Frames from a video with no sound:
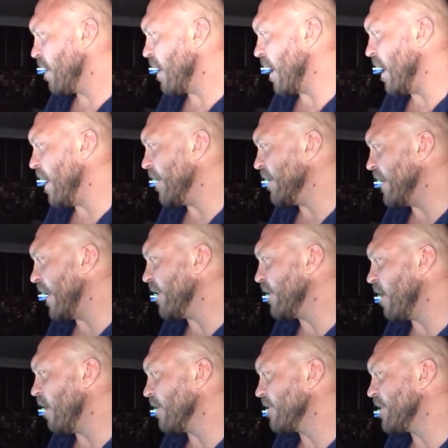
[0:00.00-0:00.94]

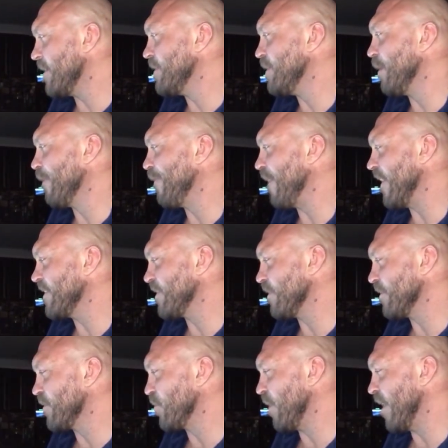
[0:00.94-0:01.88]
Nate Dogg says, your face
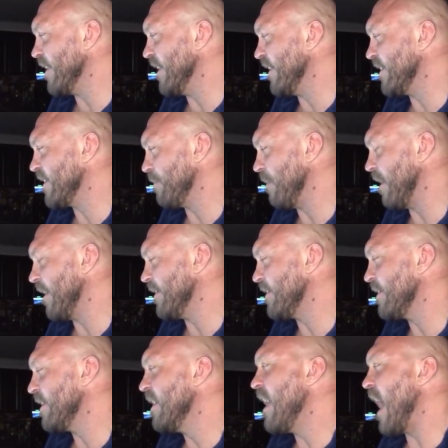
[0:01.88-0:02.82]
looks red, needs some
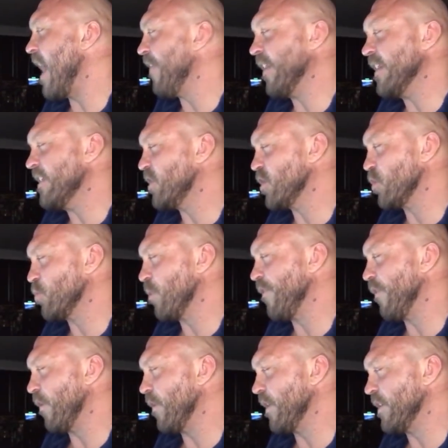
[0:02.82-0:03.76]
ice. I think he's just
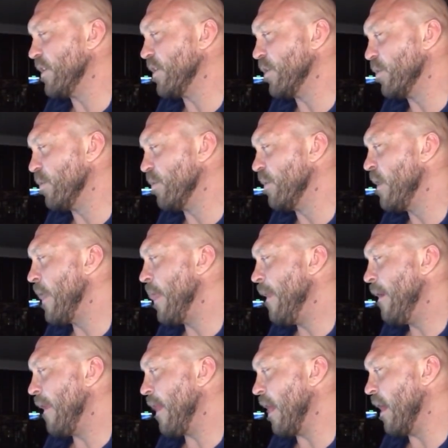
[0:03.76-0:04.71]
referring to
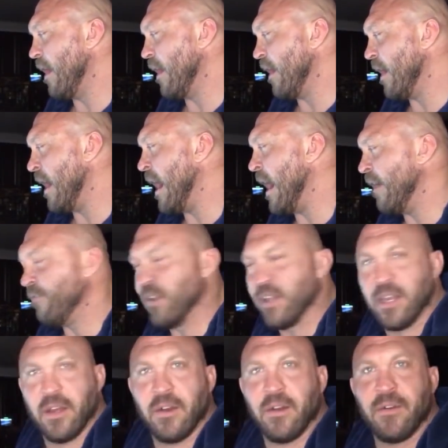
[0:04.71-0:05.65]
a hot
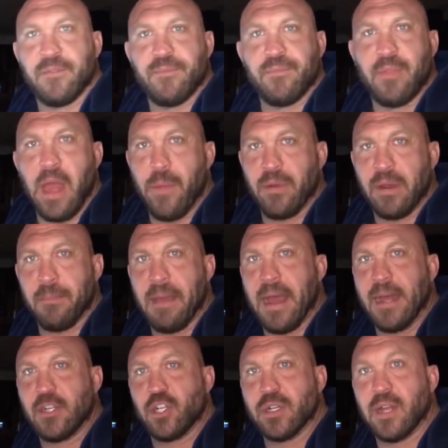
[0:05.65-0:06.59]
video, I would
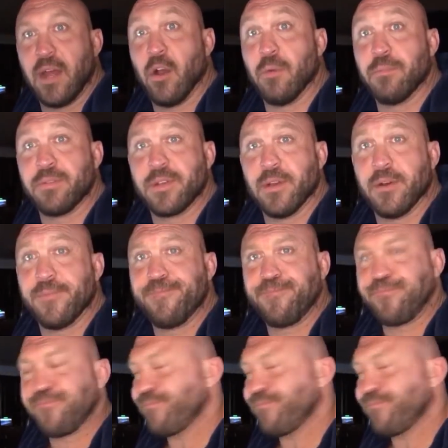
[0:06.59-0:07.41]
imagine. I hope so.